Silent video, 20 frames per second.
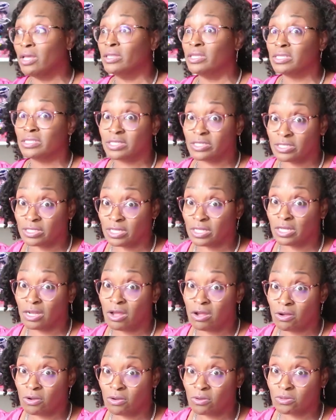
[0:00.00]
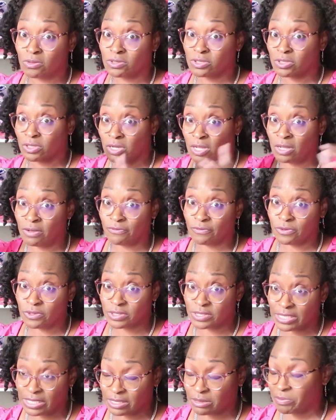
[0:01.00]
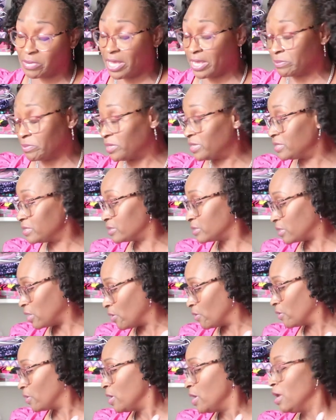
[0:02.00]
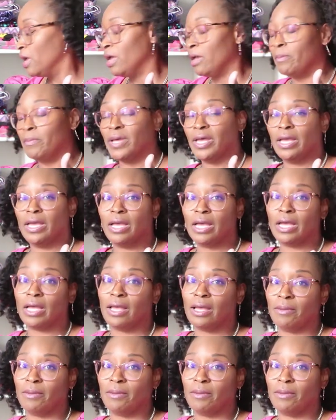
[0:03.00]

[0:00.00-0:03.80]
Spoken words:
And this is a long circumference at the bottom of this skirt. But